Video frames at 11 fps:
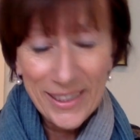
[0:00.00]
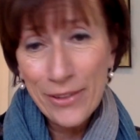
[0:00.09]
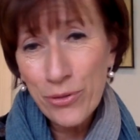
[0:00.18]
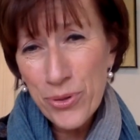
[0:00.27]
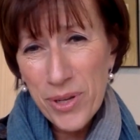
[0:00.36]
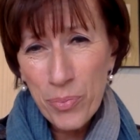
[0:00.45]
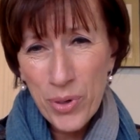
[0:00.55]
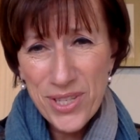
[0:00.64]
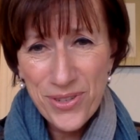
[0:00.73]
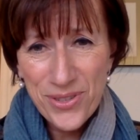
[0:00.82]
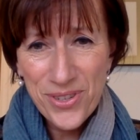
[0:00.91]
And of course, our
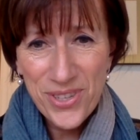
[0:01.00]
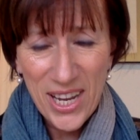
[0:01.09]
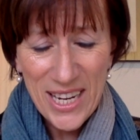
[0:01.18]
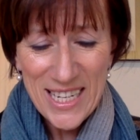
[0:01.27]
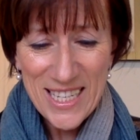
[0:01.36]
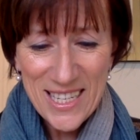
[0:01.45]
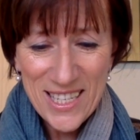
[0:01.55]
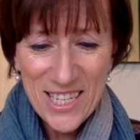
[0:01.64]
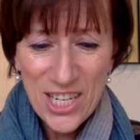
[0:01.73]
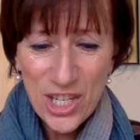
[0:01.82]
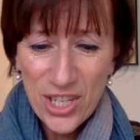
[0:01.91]
present society is
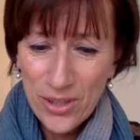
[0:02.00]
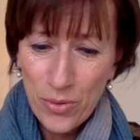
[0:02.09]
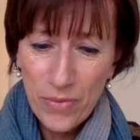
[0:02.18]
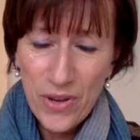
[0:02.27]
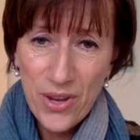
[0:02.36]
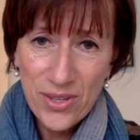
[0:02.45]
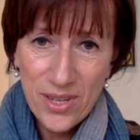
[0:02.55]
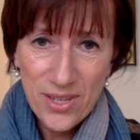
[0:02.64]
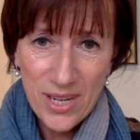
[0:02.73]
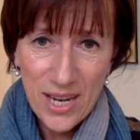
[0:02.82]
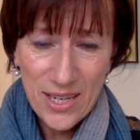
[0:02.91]
teaching the reverse,
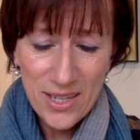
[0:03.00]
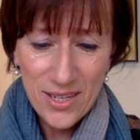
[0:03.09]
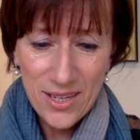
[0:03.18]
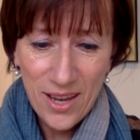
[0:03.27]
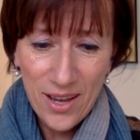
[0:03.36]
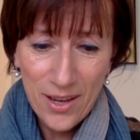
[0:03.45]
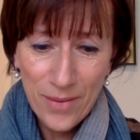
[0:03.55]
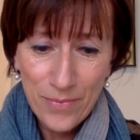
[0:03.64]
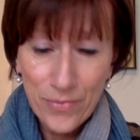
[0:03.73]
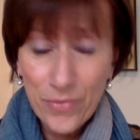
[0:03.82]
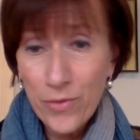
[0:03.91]
isn't it?
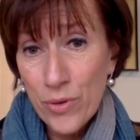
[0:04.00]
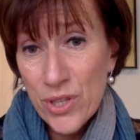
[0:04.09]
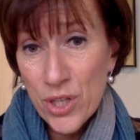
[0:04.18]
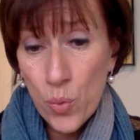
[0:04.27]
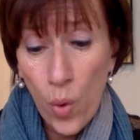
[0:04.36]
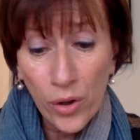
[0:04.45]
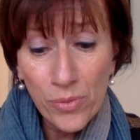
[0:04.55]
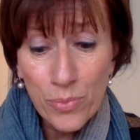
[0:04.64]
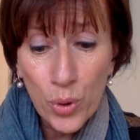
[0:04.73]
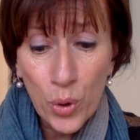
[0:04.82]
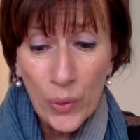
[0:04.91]
For us to
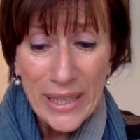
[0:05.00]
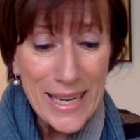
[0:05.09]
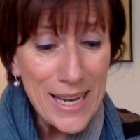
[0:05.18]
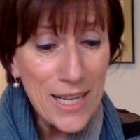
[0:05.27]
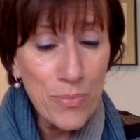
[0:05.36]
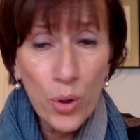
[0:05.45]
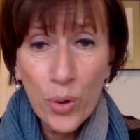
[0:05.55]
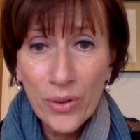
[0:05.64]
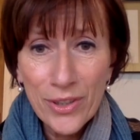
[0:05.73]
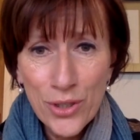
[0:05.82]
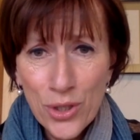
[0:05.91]
want more and need
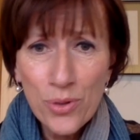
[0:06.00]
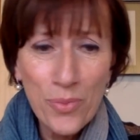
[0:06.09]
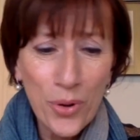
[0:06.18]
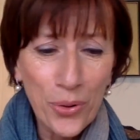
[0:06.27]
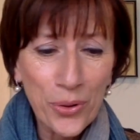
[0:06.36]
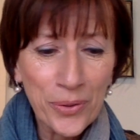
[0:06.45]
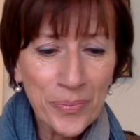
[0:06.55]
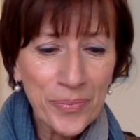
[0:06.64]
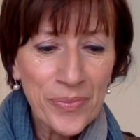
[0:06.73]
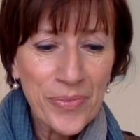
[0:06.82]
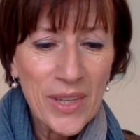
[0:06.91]
more and do more.
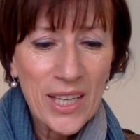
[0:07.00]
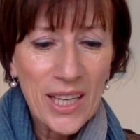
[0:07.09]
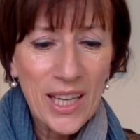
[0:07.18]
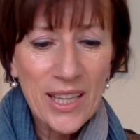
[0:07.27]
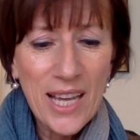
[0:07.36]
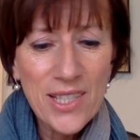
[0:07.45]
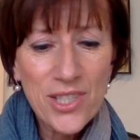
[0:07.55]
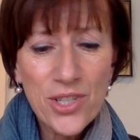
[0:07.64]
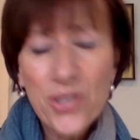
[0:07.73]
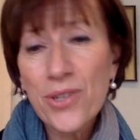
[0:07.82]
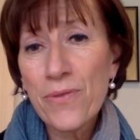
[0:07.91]
And that's
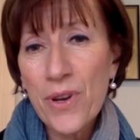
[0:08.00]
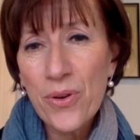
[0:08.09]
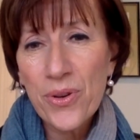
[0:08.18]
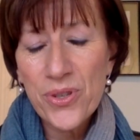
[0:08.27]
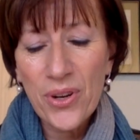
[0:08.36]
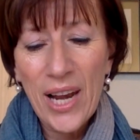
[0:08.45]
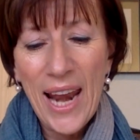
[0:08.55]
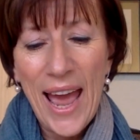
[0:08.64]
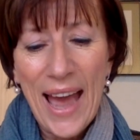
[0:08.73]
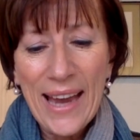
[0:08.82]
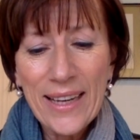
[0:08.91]
just a focus on
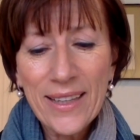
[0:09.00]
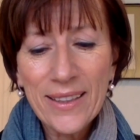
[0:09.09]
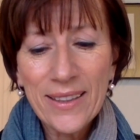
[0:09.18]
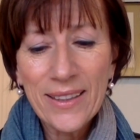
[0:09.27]
lack.